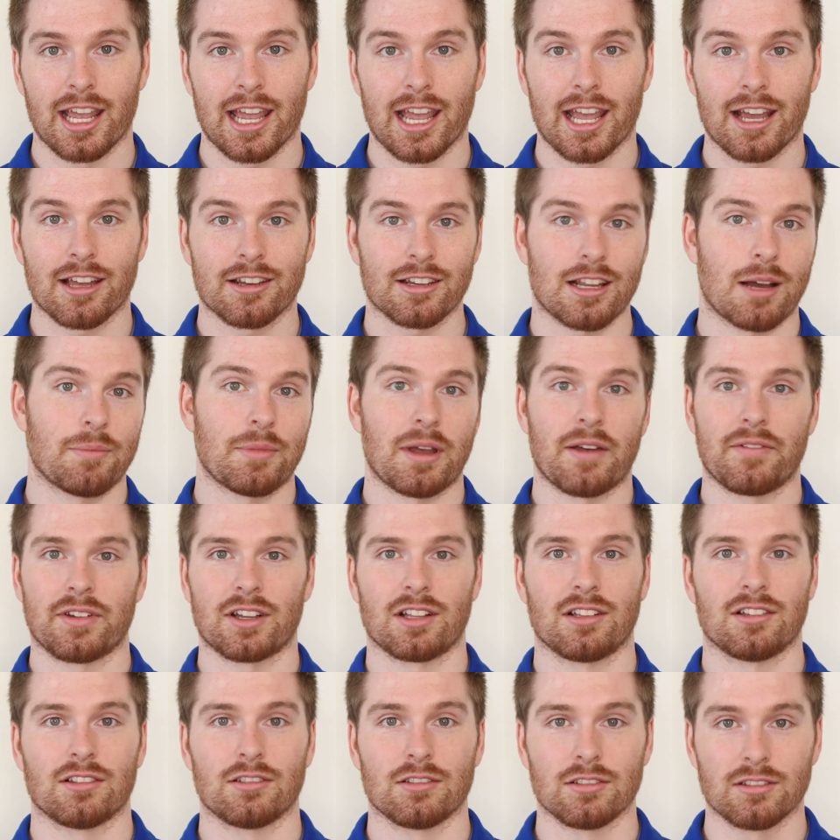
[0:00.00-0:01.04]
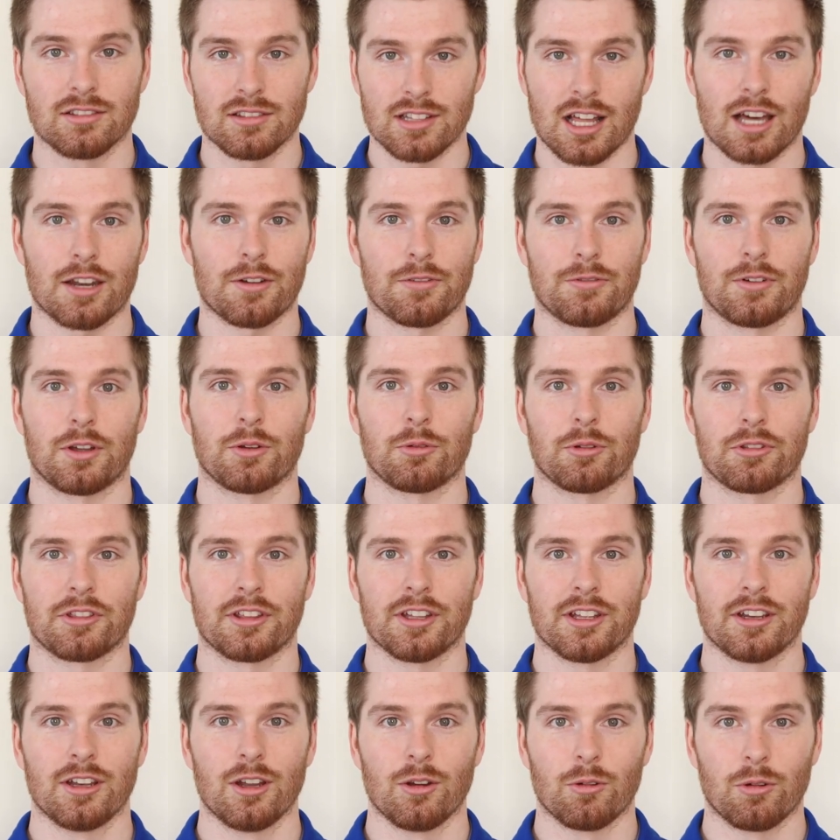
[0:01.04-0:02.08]
and I'm having a lot of fun with
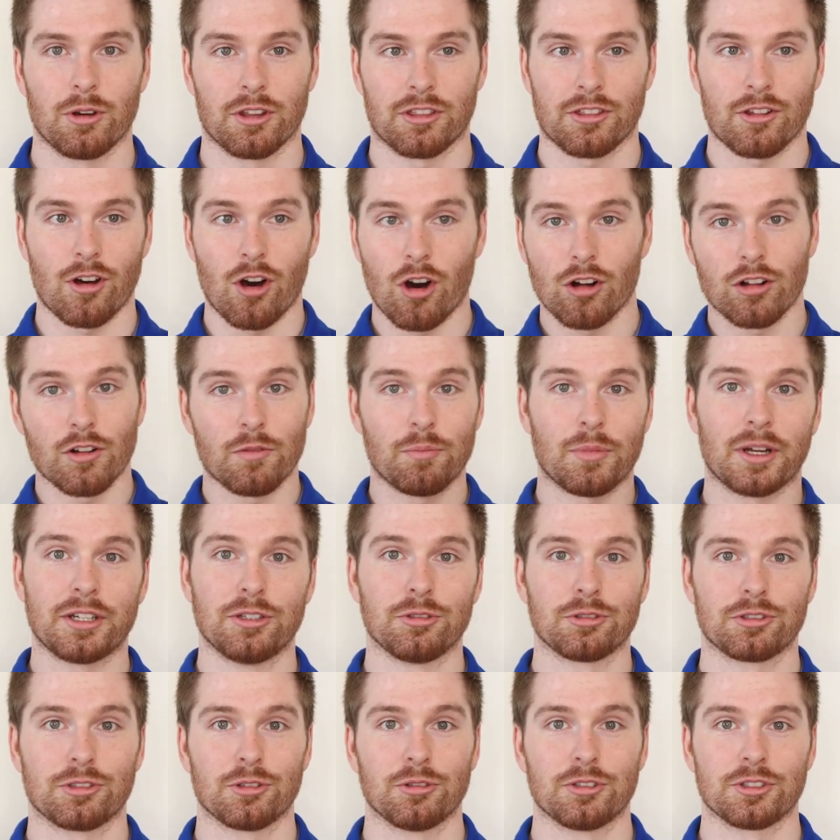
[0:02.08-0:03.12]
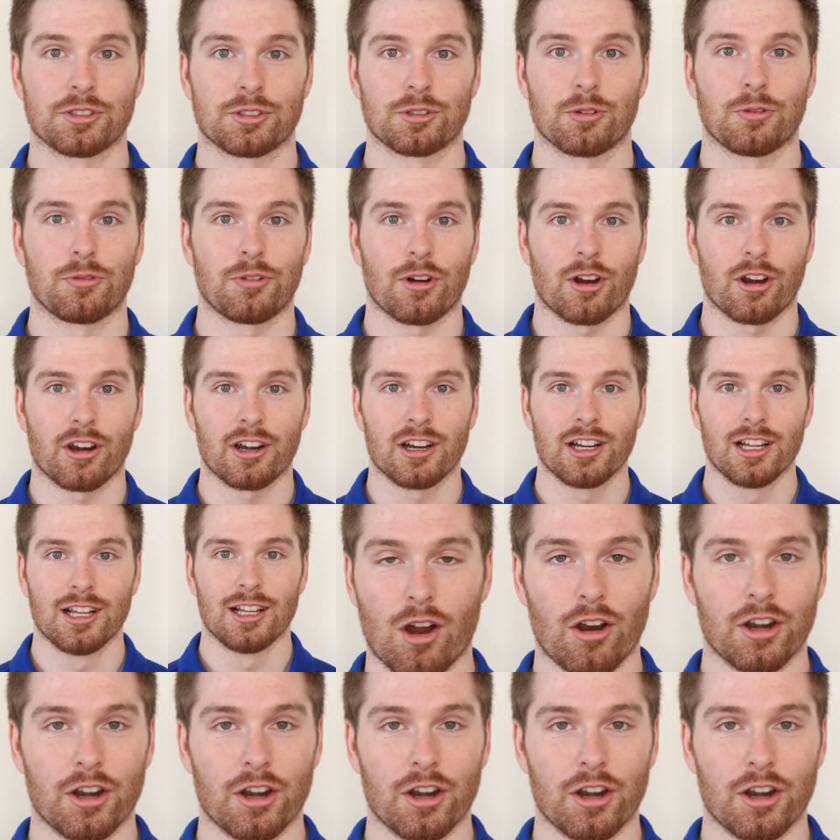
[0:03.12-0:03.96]
it with all of my new students so far.